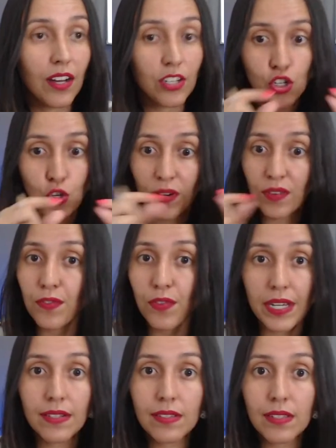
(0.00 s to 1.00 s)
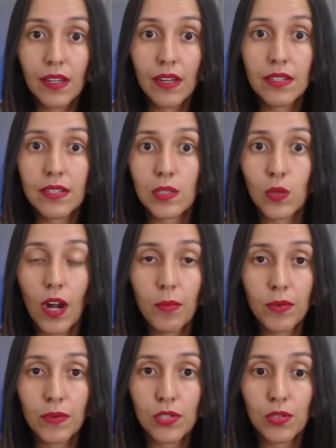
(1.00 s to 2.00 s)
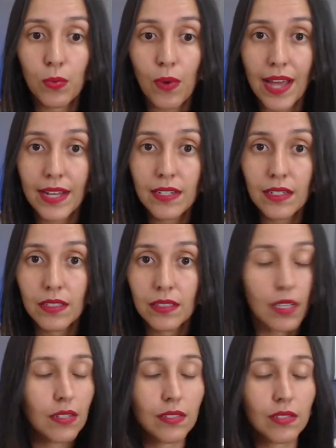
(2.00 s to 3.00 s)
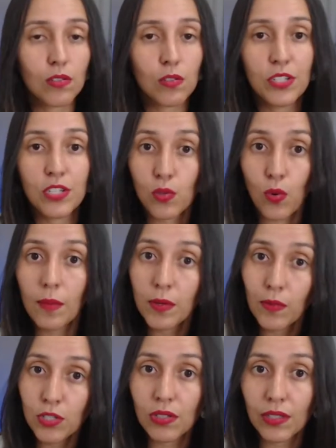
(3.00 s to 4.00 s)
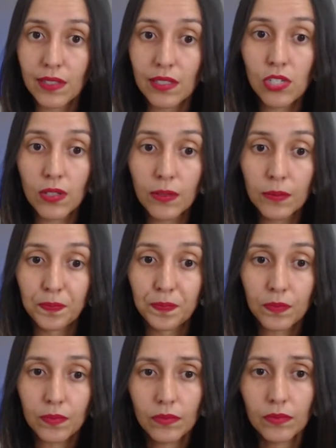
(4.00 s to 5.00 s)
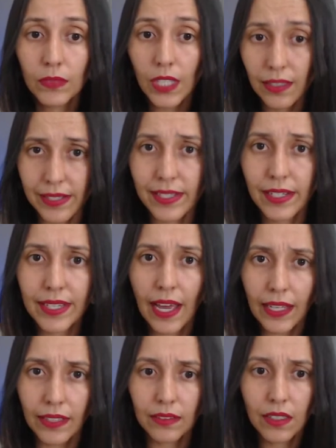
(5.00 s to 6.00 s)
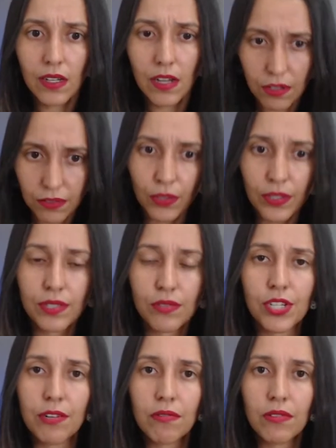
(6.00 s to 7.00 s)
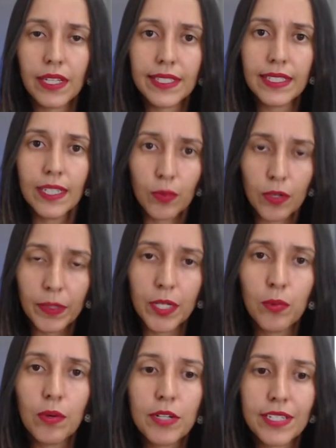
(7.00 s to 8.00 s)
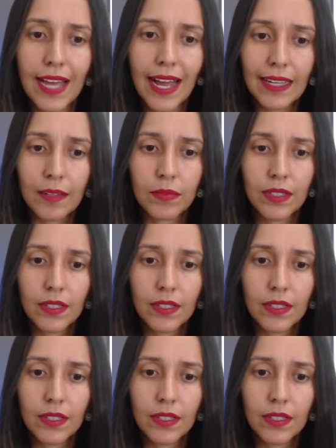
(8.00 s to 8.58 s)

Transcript: short phrase describing what you read? Describing what you listened to? Listen again. Focus on general idea. Repeat it one more time.